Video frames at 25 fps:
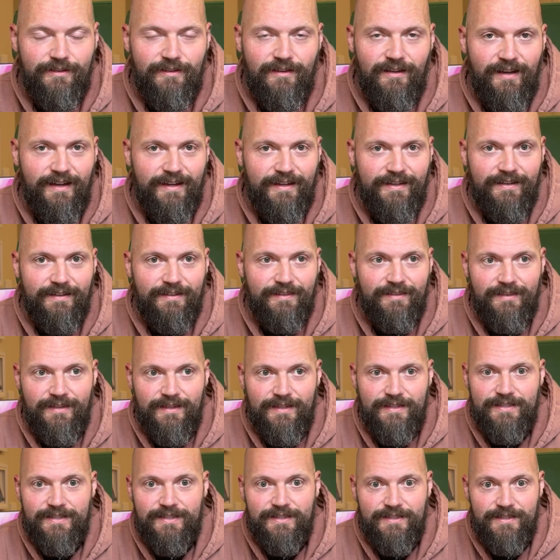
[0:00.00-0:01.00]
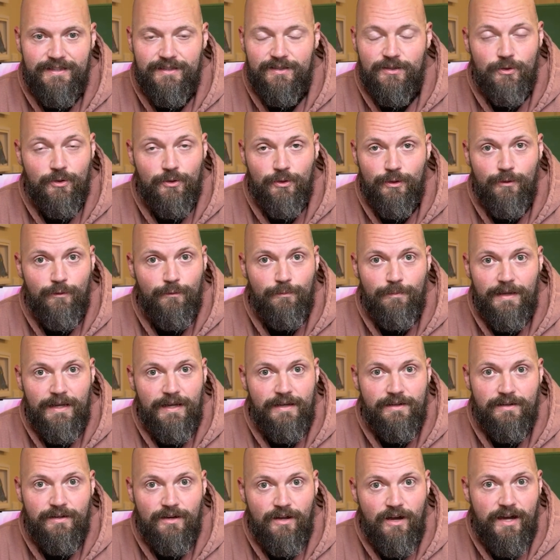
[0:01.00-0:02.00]
like this could have
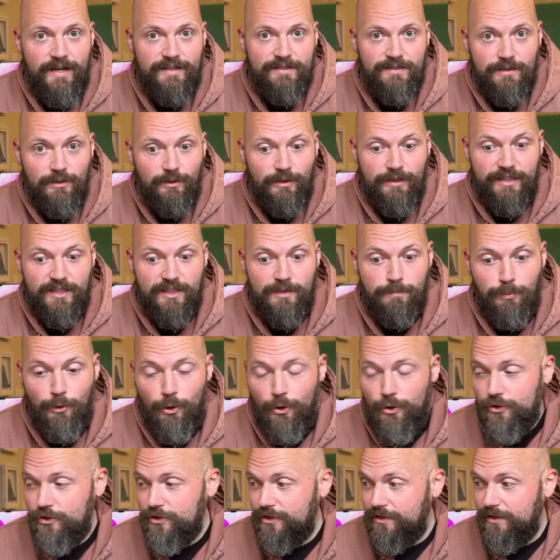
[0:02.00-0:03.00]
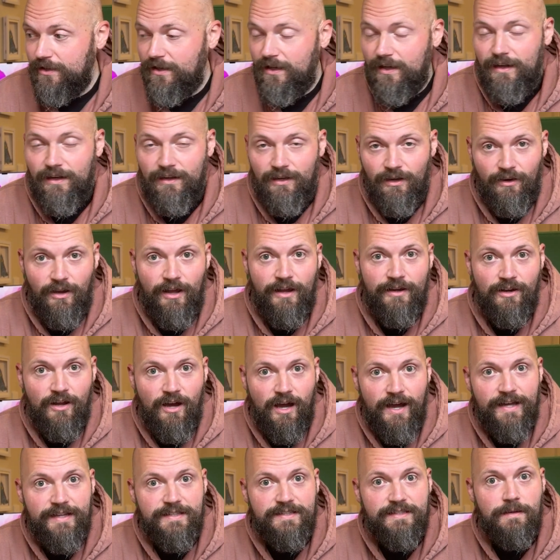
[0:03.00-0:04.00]
been a nice little explosion, a
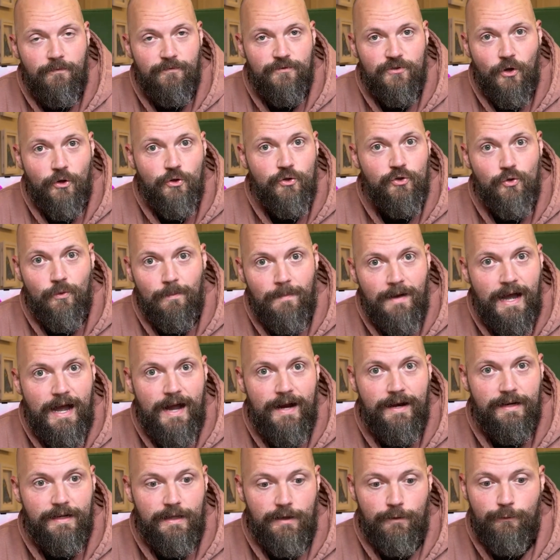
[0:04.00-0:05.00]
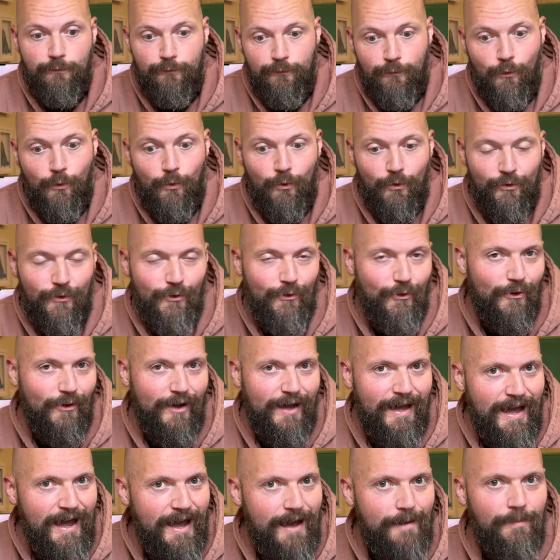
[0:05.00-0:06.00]
nice social marketing for your
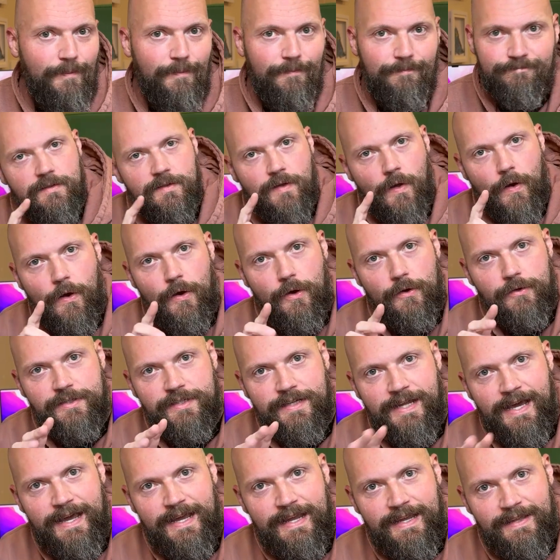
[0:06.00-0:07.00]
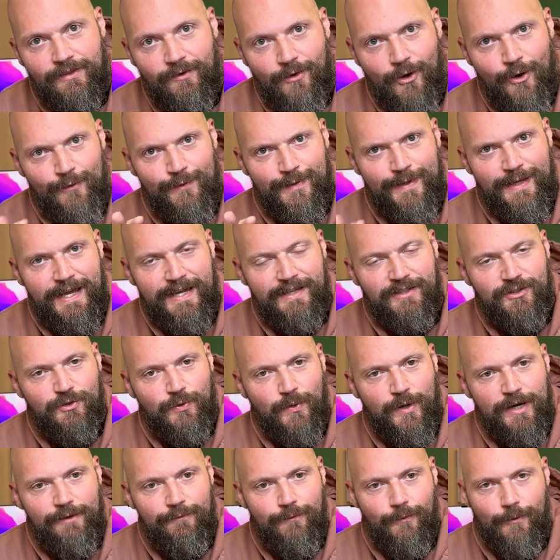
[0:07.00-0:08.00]
app. So today, over the next
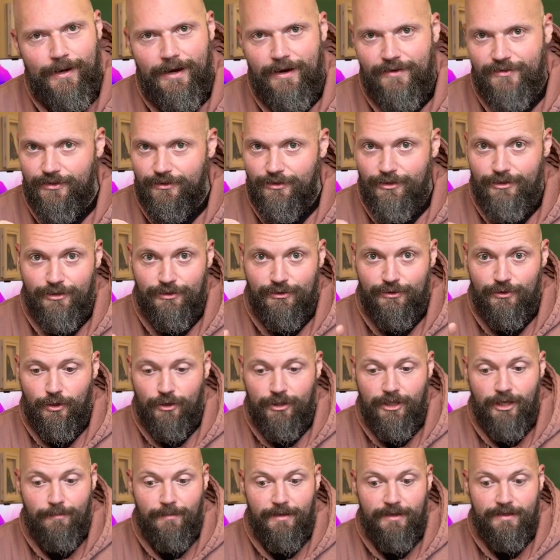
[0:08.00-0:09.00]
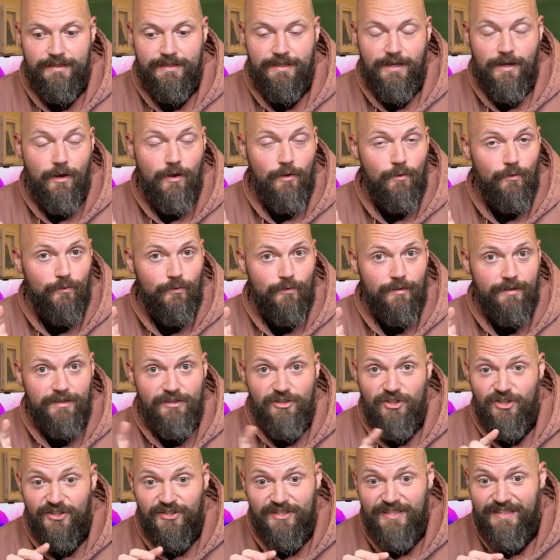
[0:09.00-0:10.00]
24 hours, I'm going to document
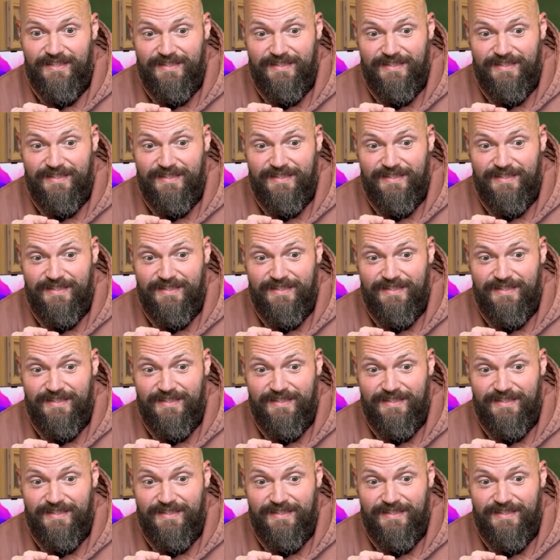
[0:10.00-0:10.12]
just